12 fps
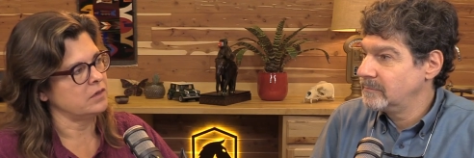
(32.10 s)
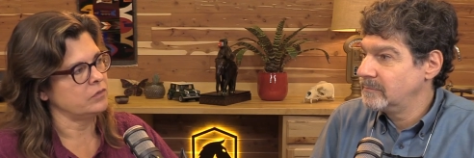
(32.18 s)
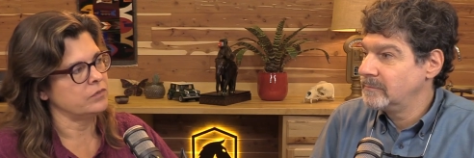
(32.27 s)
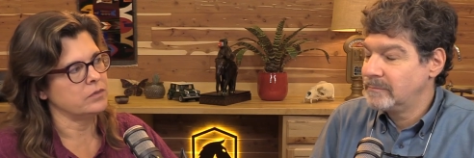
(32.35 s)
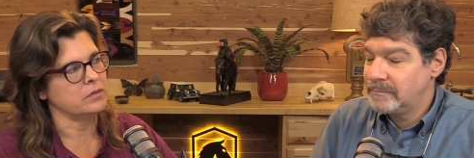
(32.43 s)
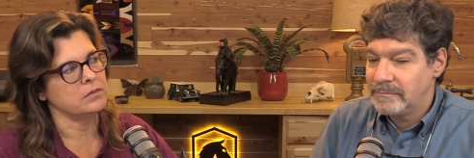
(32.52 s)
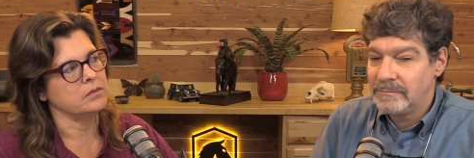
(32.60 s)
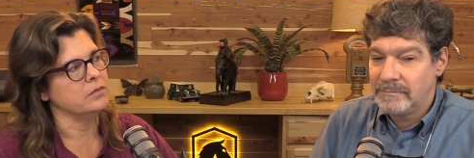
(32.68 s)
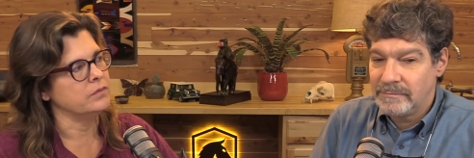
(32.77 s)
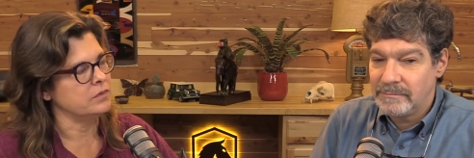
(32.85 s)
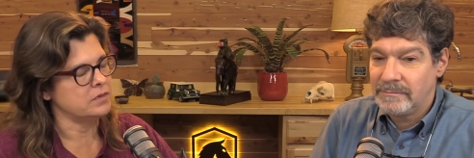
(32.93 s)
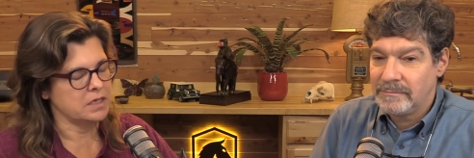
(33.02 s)
Speaker 1: for
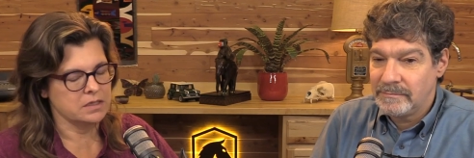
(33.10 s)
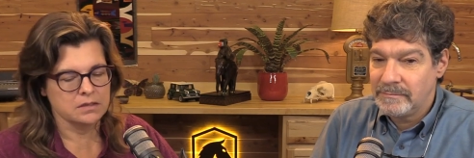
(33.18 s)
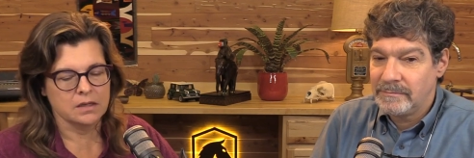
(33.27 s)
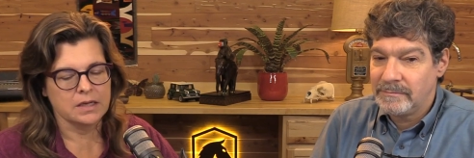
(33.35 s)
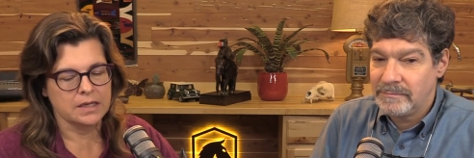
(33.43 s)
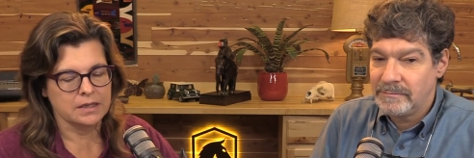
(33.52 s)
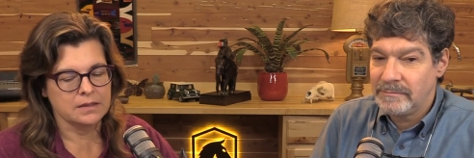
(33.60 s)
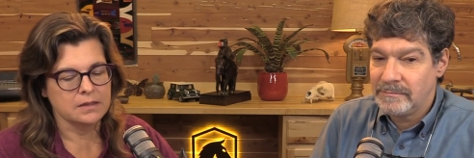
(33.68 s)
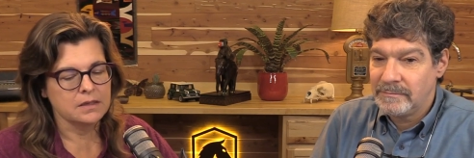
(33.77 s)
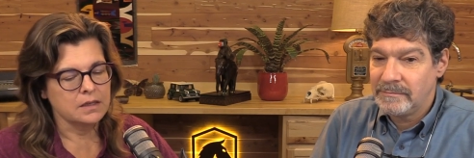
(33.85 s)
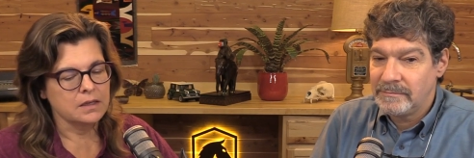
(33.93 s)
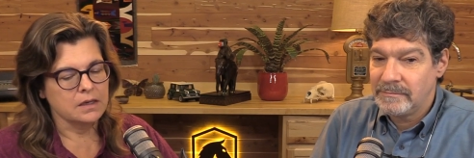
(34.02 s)
days on end.
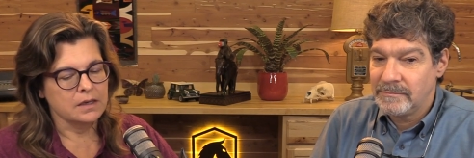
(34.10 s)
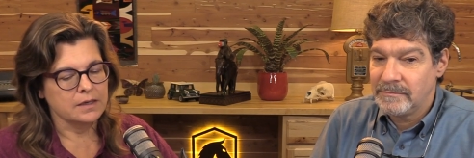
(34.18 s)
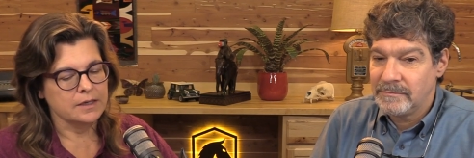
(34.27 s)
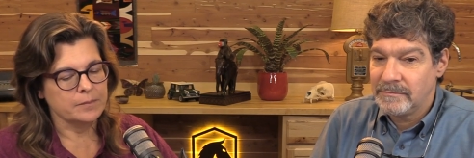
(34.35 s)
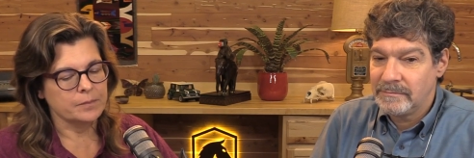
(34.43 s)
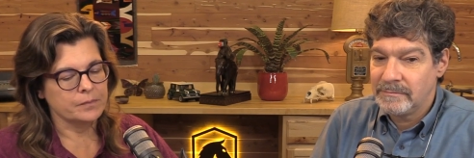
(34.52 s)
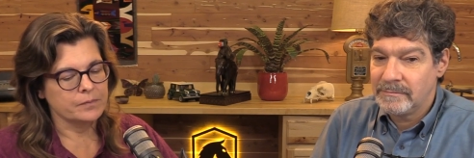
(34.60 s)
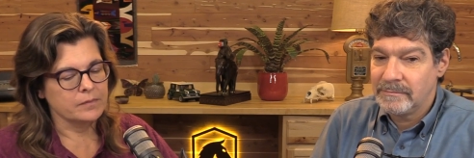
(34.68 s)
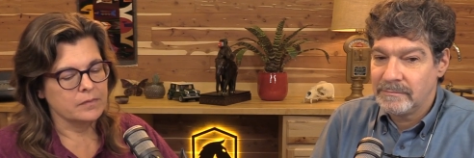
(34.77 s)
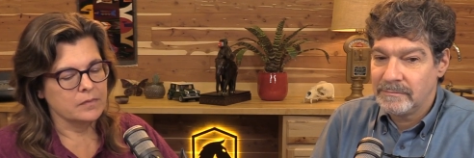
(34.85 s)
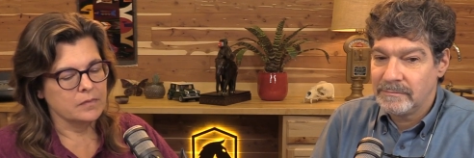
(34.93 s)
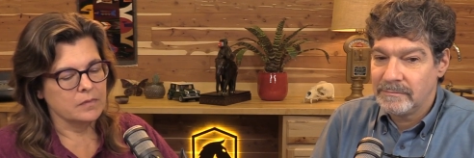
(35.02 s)

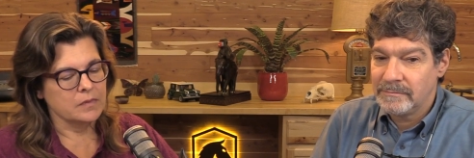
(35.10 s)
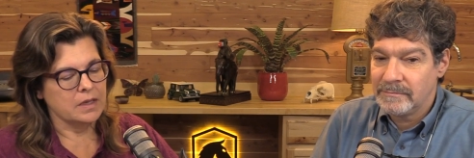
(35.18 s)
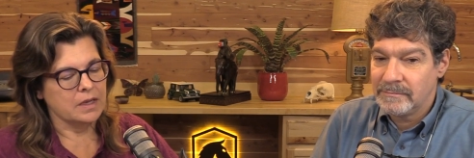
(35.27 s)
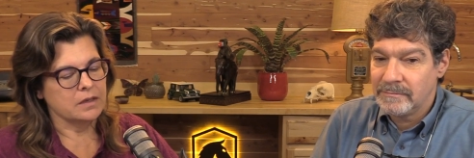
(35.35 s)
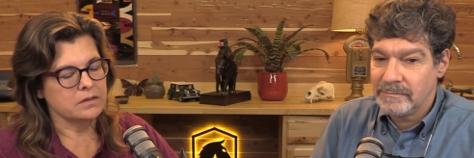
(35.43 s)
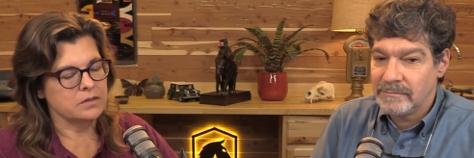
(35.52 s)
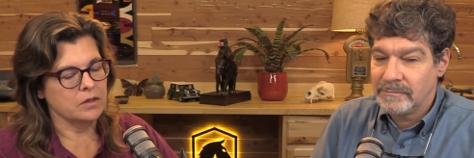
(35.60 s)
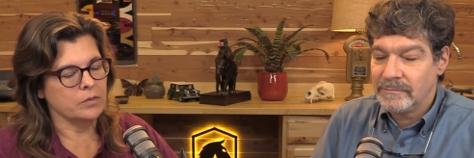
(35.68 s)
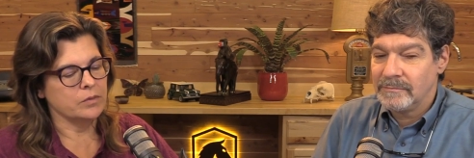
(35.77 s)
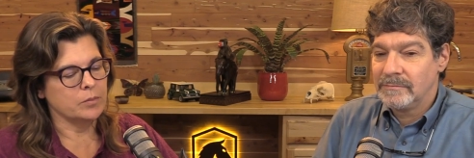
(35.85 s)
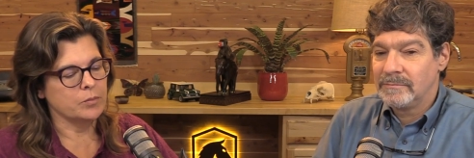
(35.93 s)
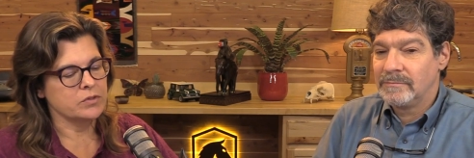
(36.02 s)
Yeah, so
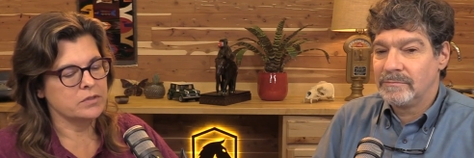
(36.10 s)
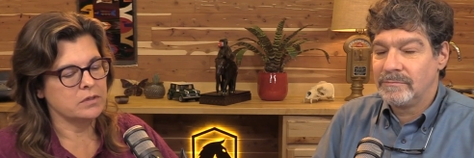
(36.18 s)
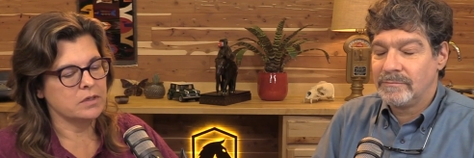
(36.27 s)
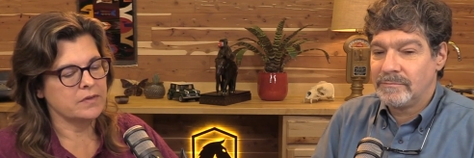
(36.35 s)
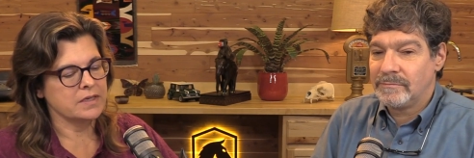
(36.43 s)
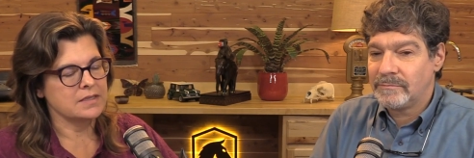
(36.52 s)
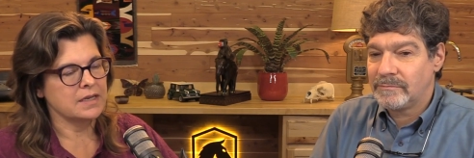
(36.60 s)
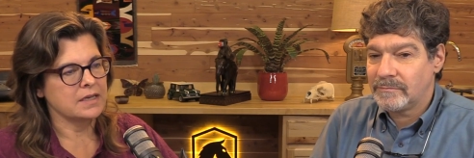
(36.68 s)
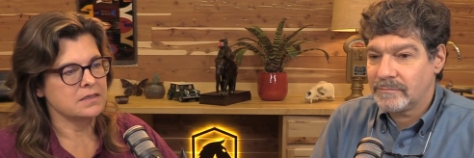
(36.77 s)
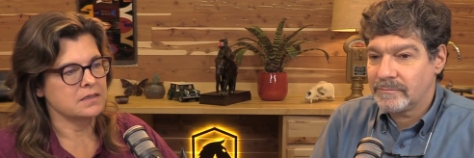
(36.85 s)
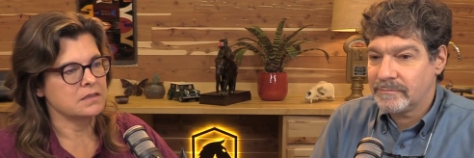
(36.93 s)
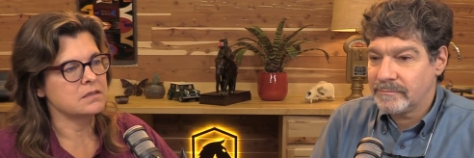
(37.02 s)
the pursuit of
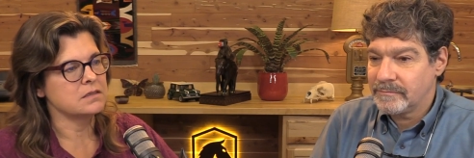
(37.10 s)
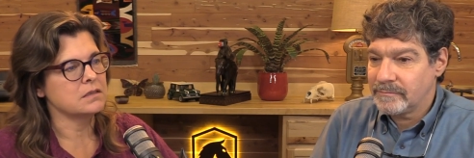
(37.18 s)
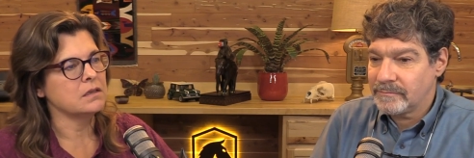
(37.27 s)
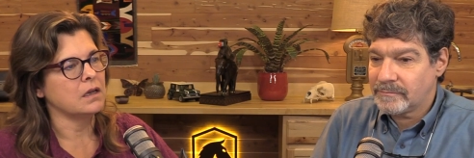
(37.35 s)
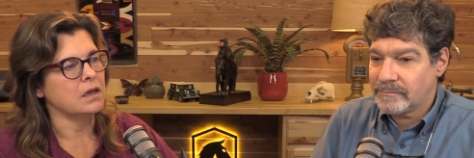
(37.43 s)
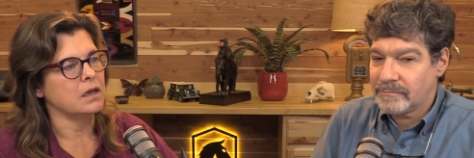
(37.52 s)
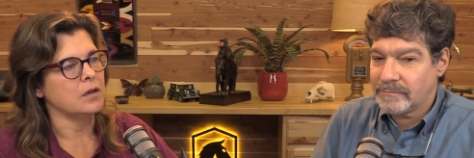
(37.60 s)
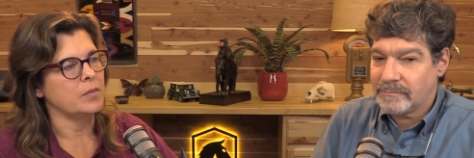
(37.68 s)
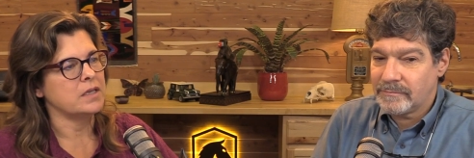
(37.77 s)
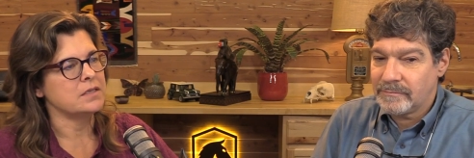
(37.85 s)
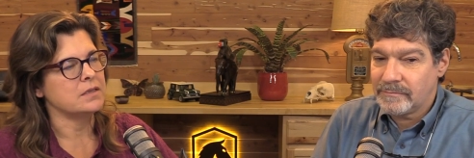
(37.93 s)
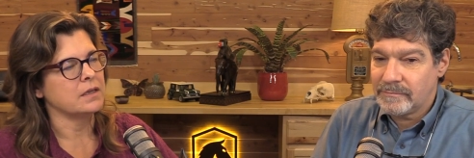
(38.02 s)
ecstasis and
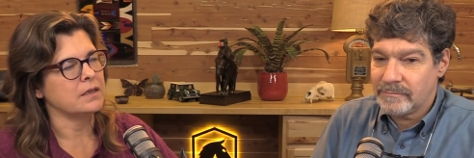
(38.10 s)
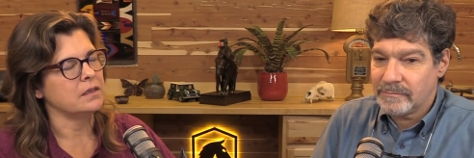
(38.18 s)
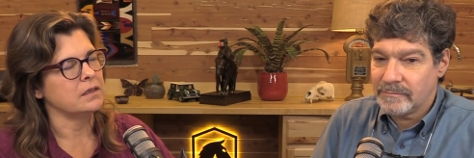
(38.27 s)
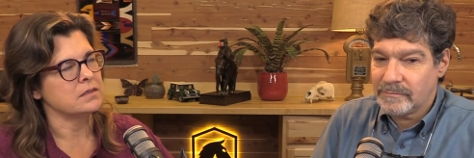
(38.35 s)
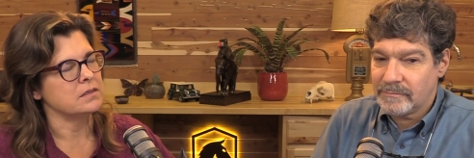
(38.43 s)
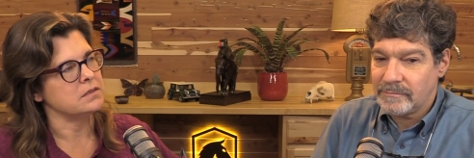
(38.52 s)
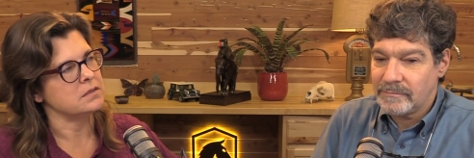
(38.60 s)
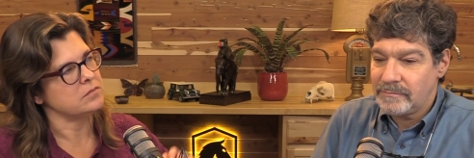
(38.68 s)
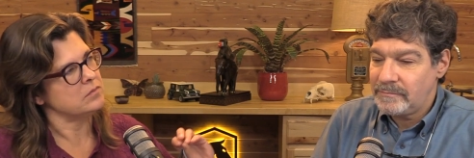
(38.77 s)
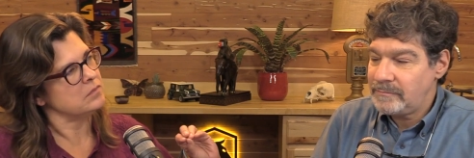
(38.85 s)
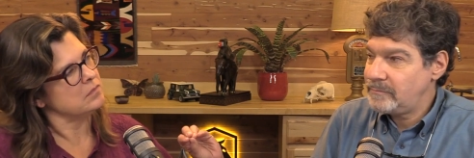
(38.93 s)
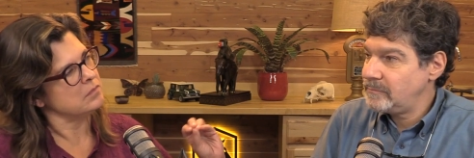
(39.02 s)
psychedelics is
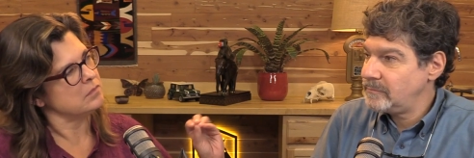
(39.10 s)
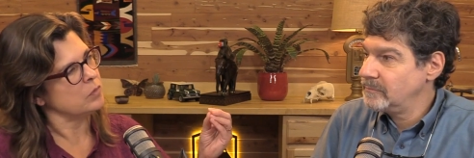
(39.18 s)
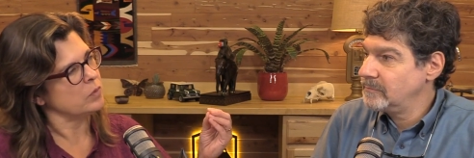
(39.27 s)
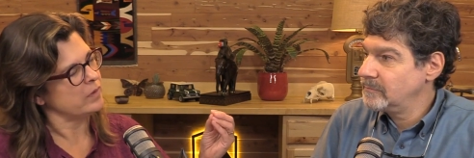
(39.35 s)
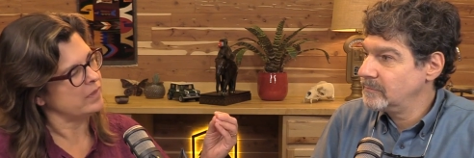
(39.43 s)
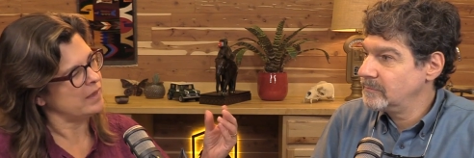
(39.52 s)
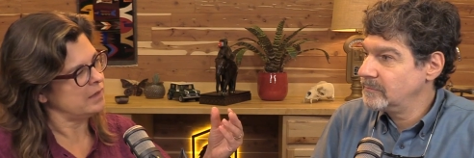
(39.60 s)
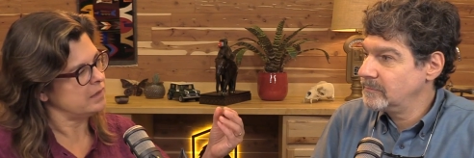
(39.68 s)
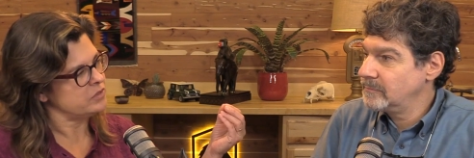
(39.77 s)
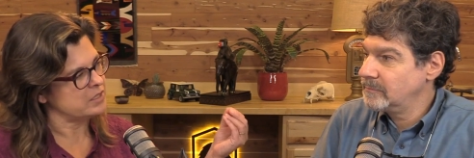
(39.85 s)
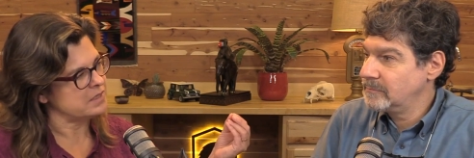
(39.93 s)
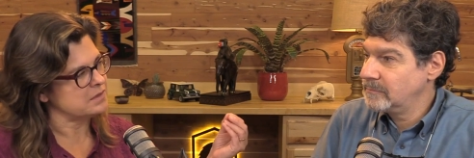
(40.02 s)
more than
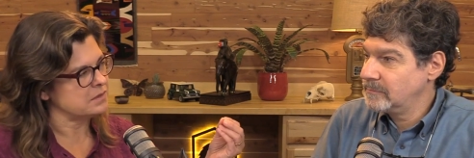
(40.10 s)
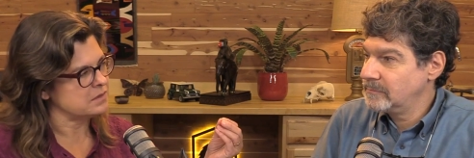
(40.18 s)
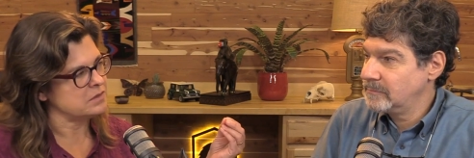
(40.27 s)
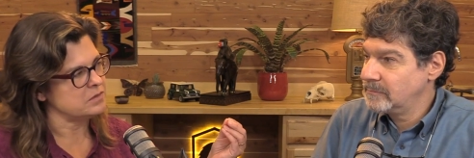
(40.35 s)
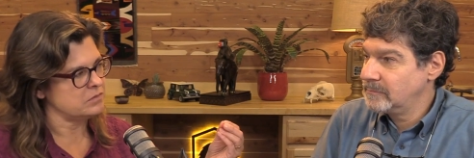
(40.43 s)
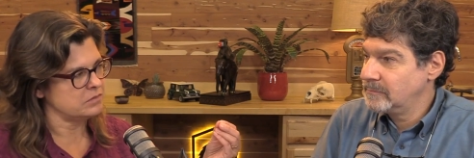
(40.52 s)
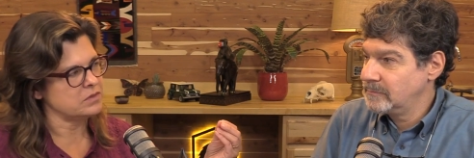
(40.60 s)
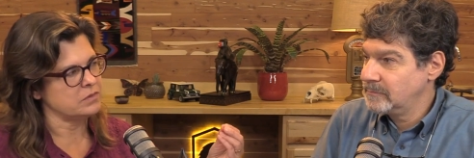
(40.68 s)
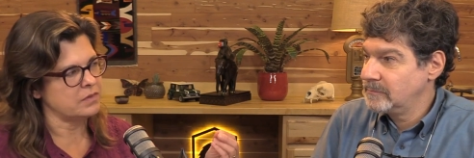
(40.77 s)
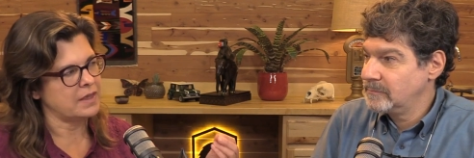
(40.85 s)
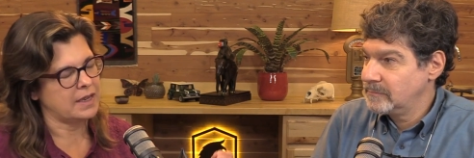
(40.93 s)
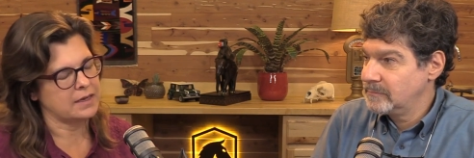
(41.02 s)
adjacent to
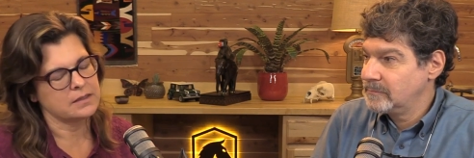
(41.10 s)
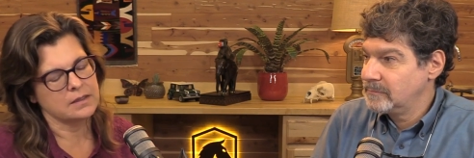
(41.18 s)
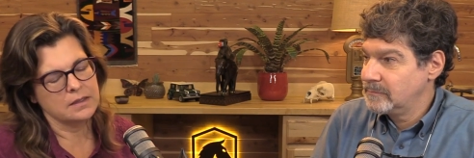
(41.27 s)
that,